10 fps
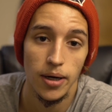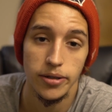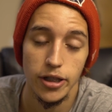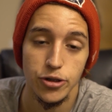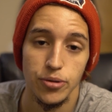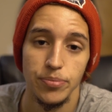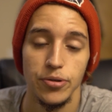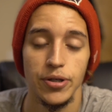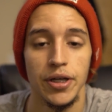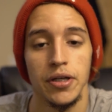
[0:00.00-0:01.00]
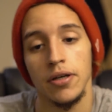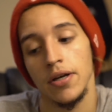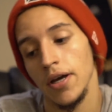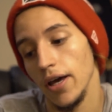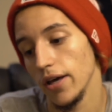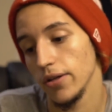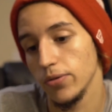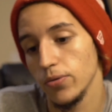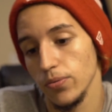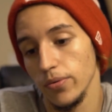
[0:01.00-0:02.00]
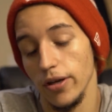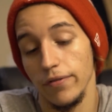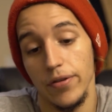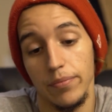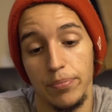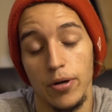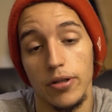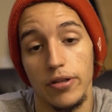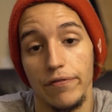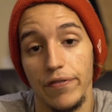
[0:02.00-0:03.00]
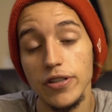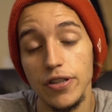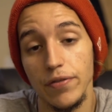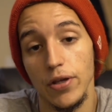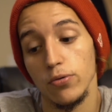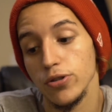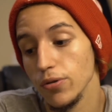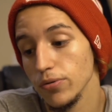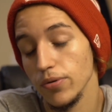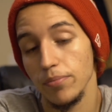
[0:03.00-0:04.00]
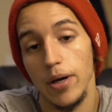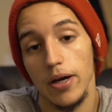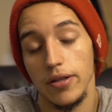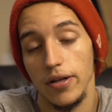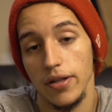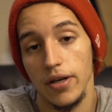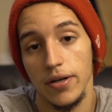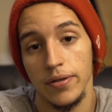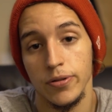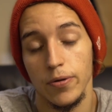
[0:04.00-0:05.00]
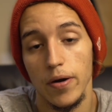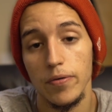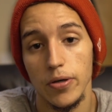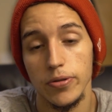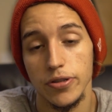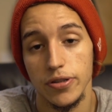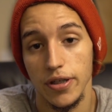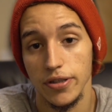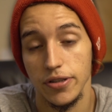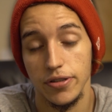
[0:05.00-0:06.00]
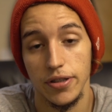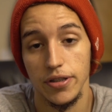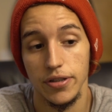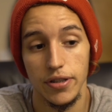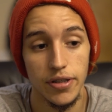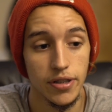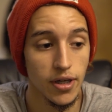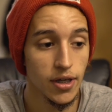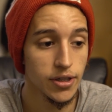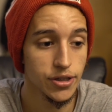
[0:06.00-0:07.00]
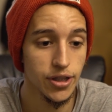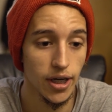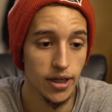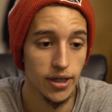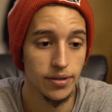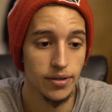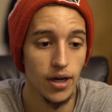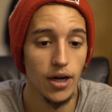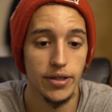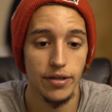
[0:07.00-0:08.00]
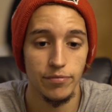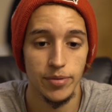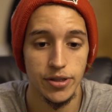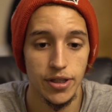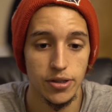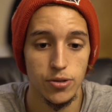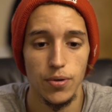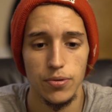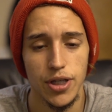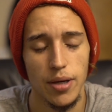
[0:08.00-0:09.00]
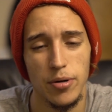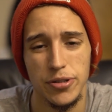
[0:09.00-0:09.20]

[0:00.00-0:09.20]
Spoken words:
Distributing, even probably defensively he was still doing better than Torreira, honestly. I just think he did. Xhaka, I would give him a 6. Who else came on?